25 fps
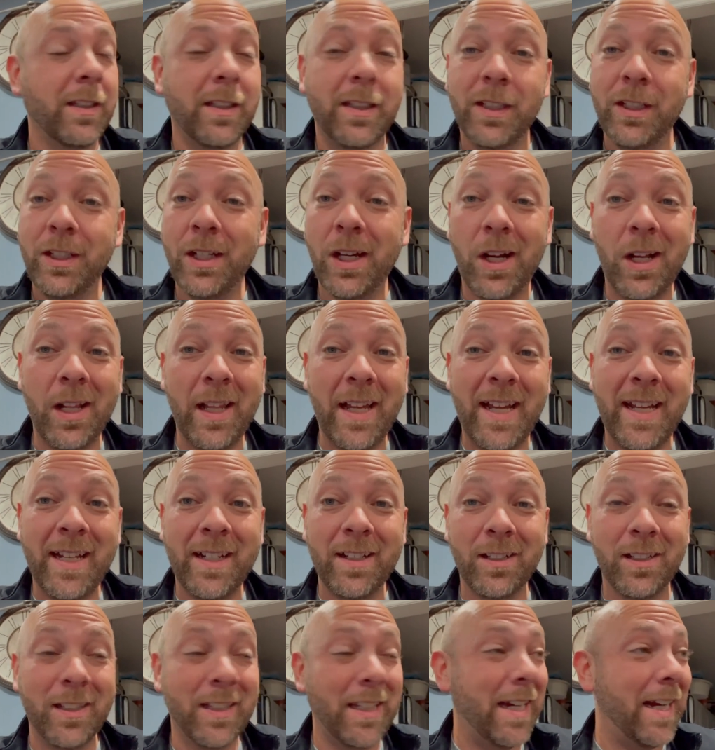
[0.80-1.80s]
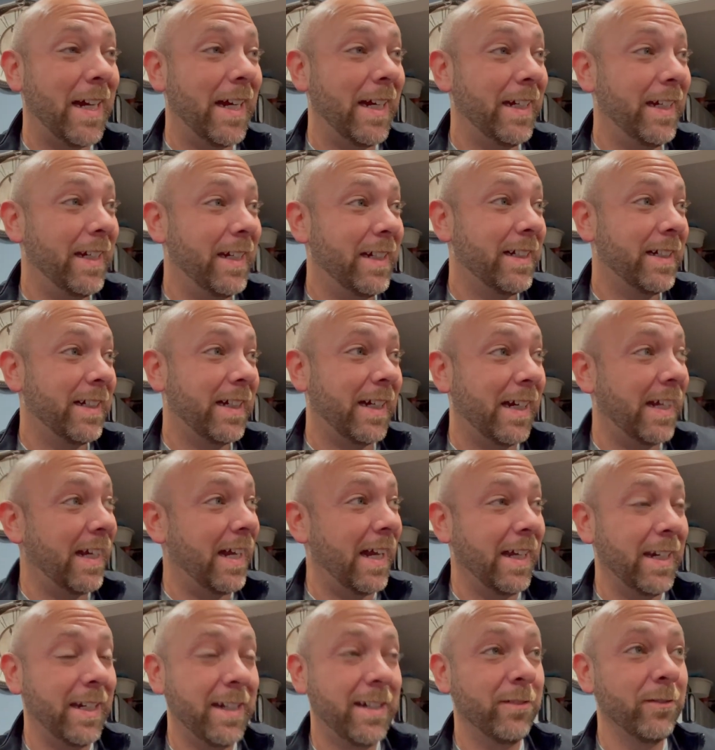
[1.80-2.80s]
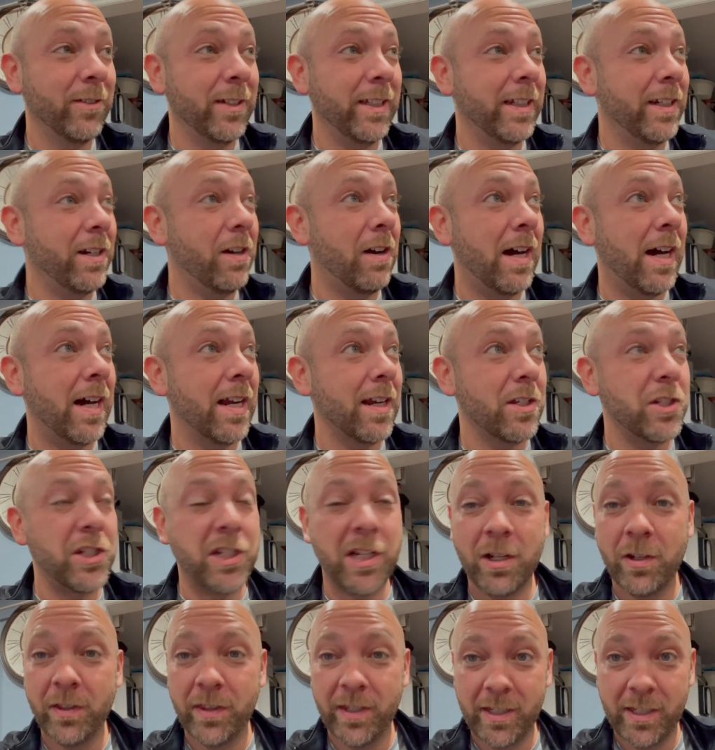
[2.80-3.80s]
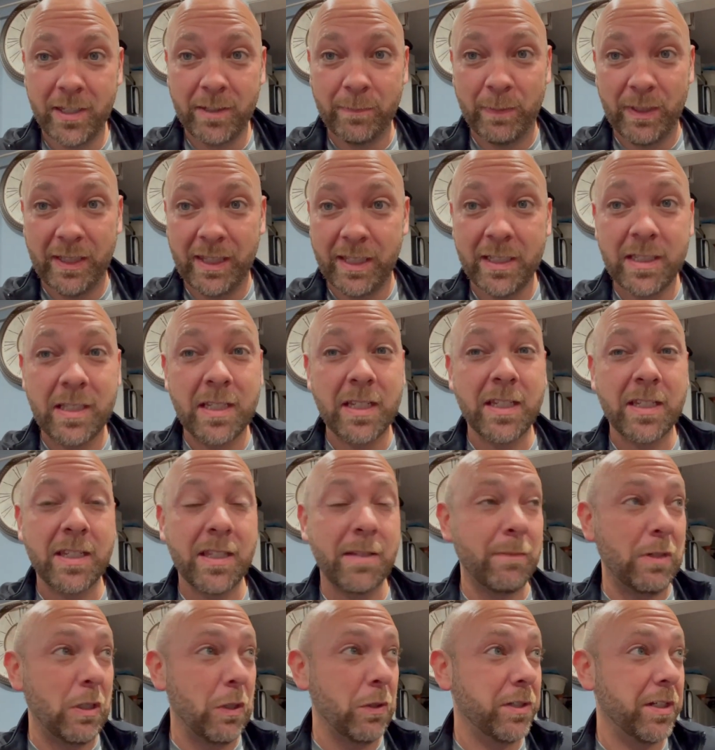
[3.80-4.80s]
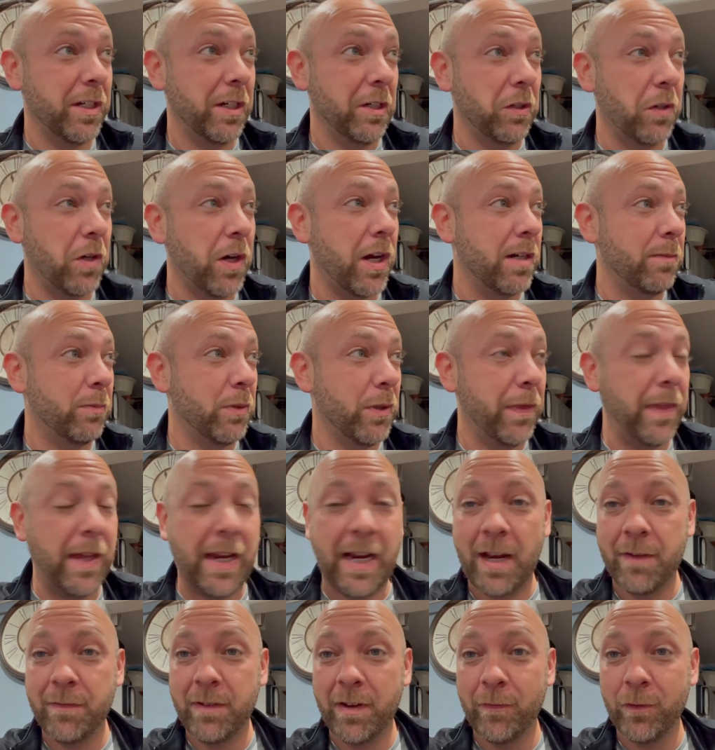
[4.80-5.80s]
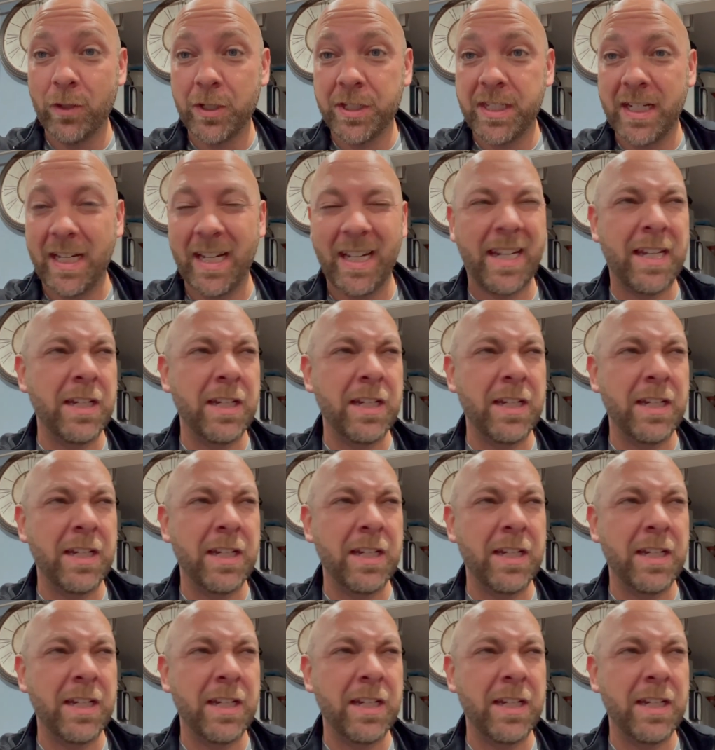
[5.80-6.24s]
Y'all, I ain't gonna lie. I, I didn't really know how to share this, but this is the most incredible thing I've ever seen.